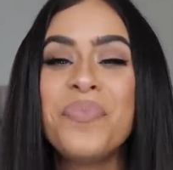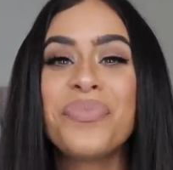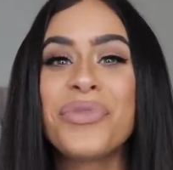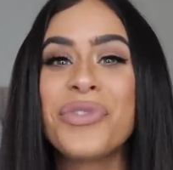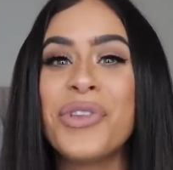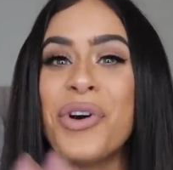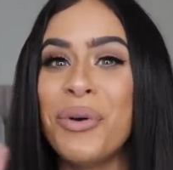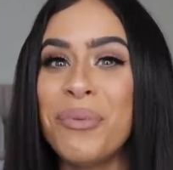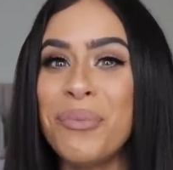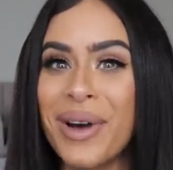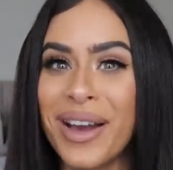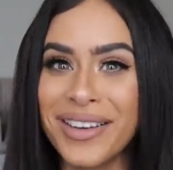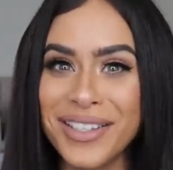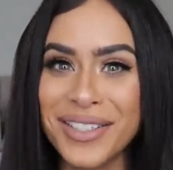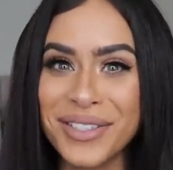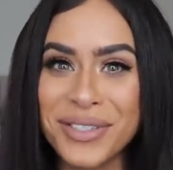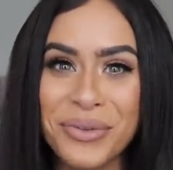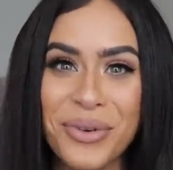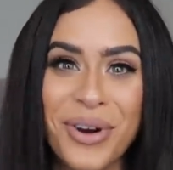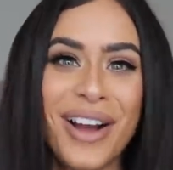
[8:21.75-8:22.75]

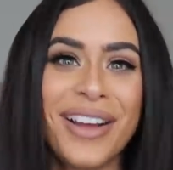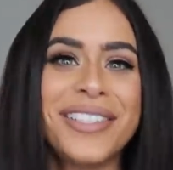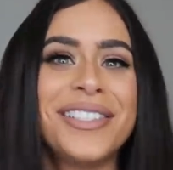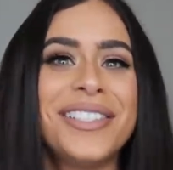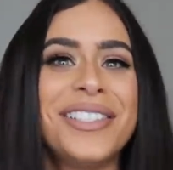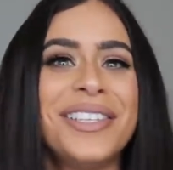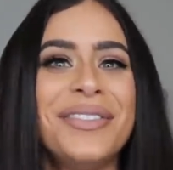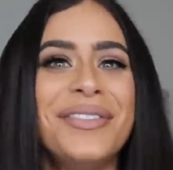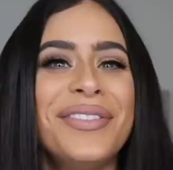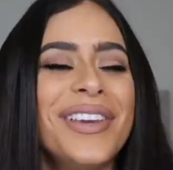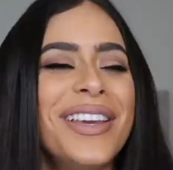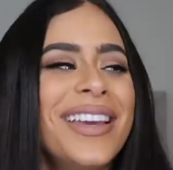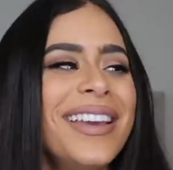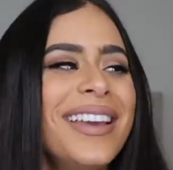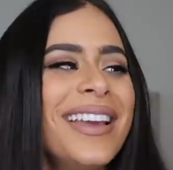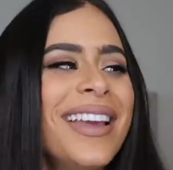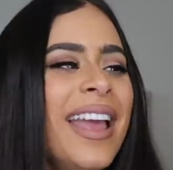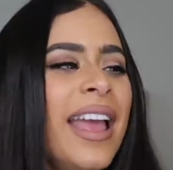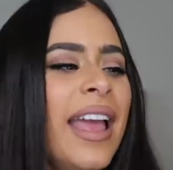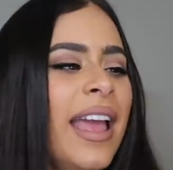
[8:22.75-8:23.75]
Nobody's watching
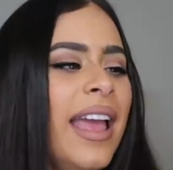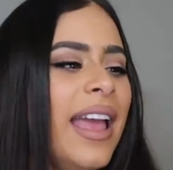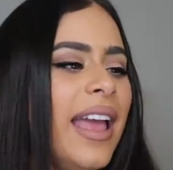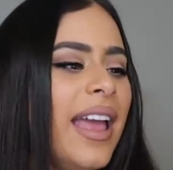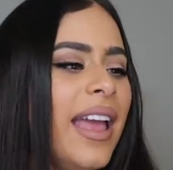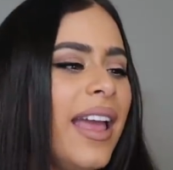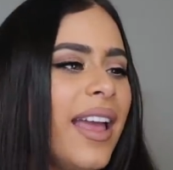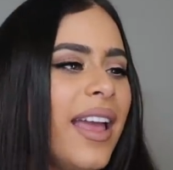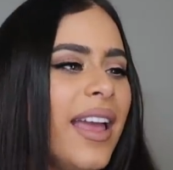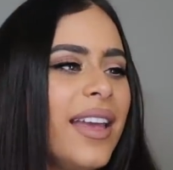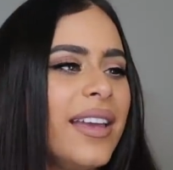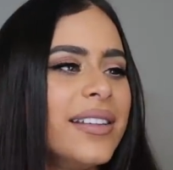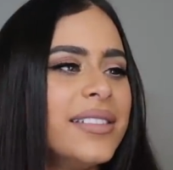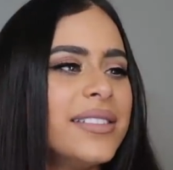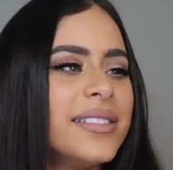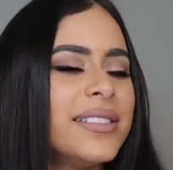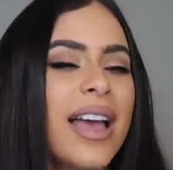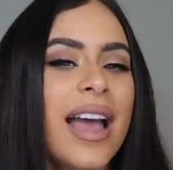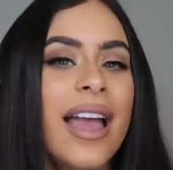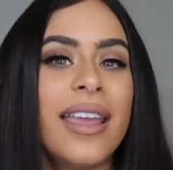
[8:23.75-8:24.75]
me,
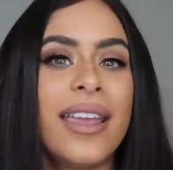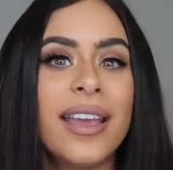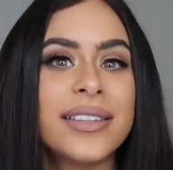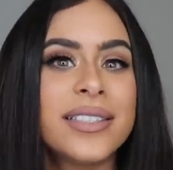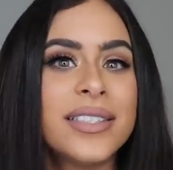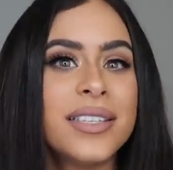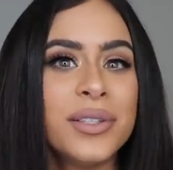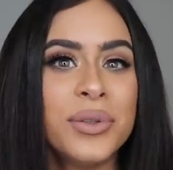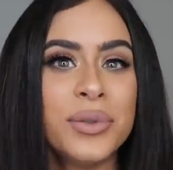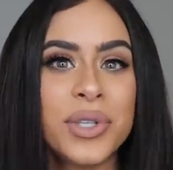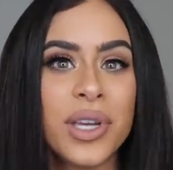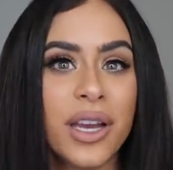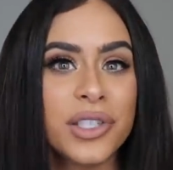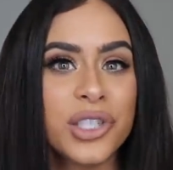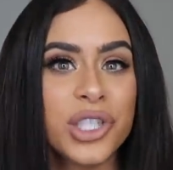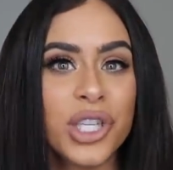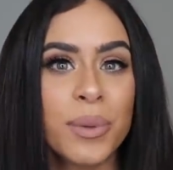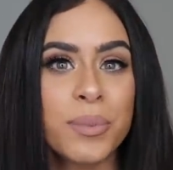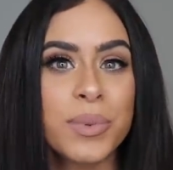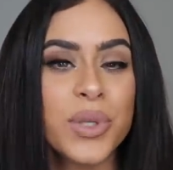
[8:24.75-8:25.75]
and I get to do
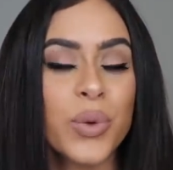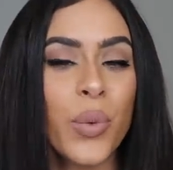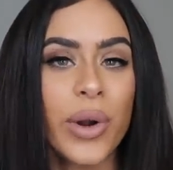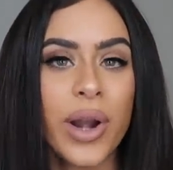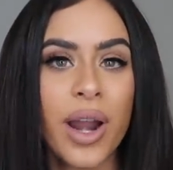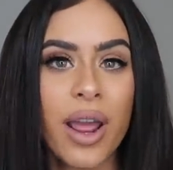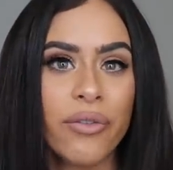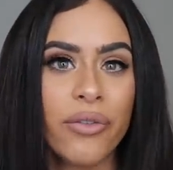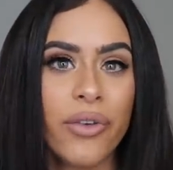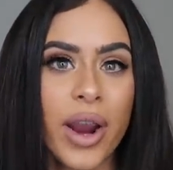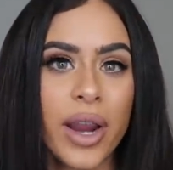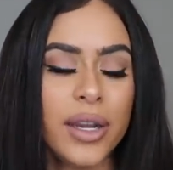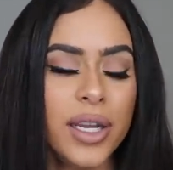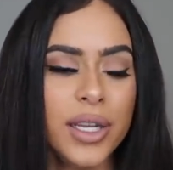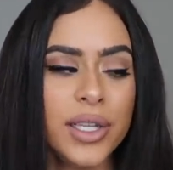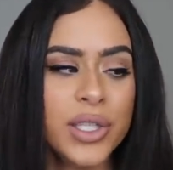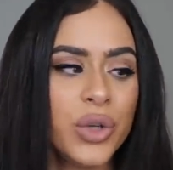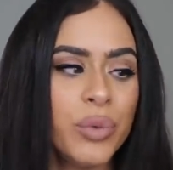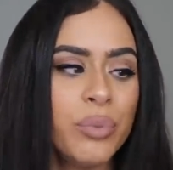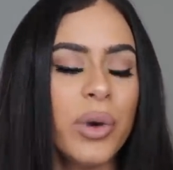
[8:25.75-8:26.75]
touch-ups whenever I
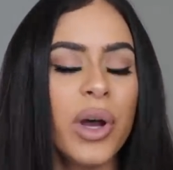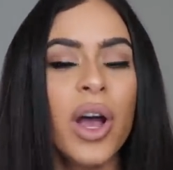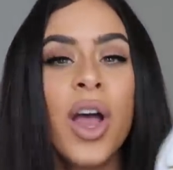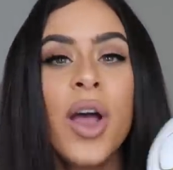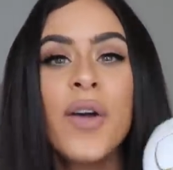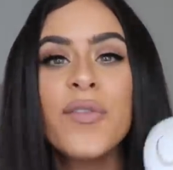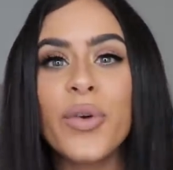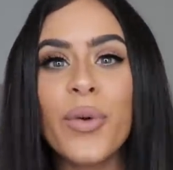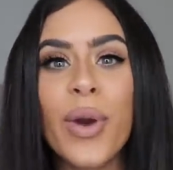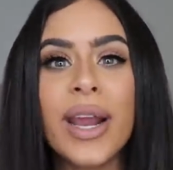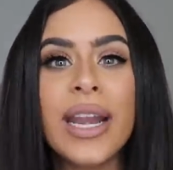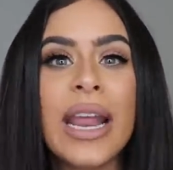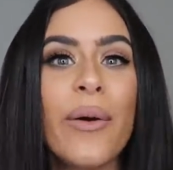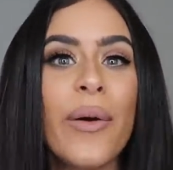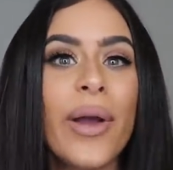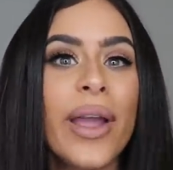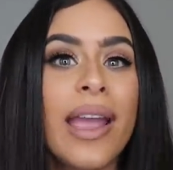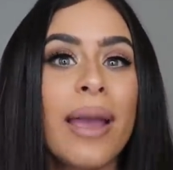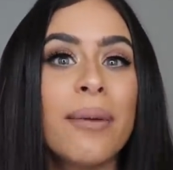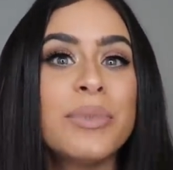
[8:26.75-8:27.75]
need to. But for right now,
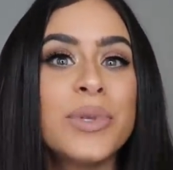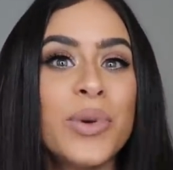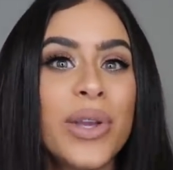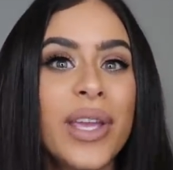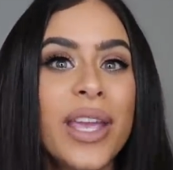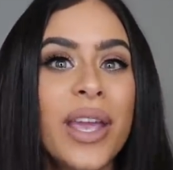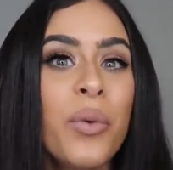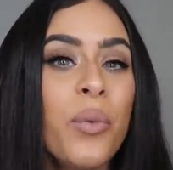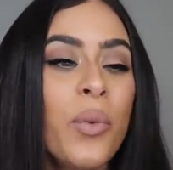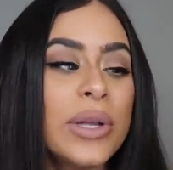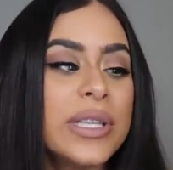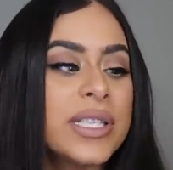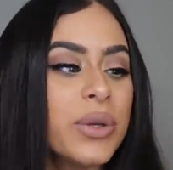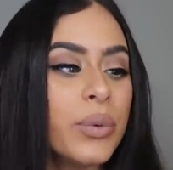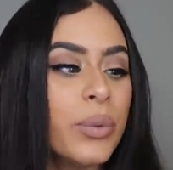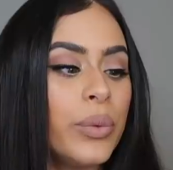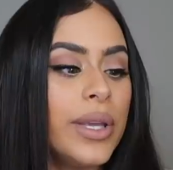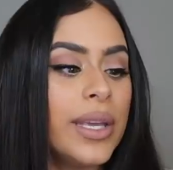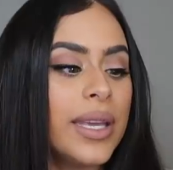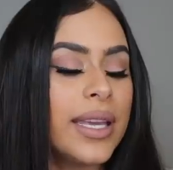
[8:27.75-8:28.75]
I am doing it once a
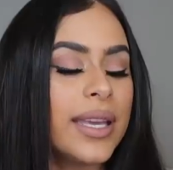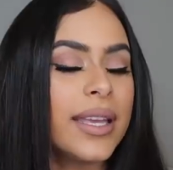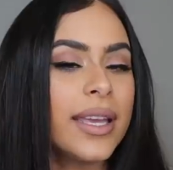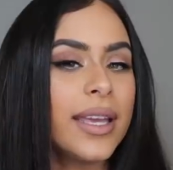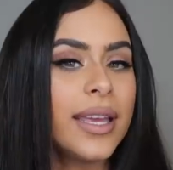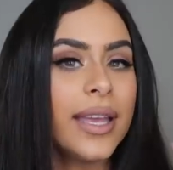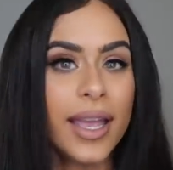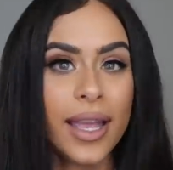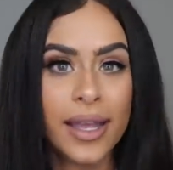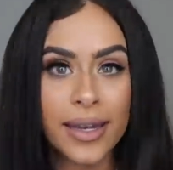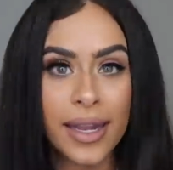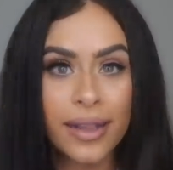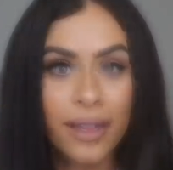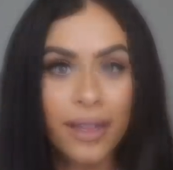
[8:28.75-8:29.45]
week, and I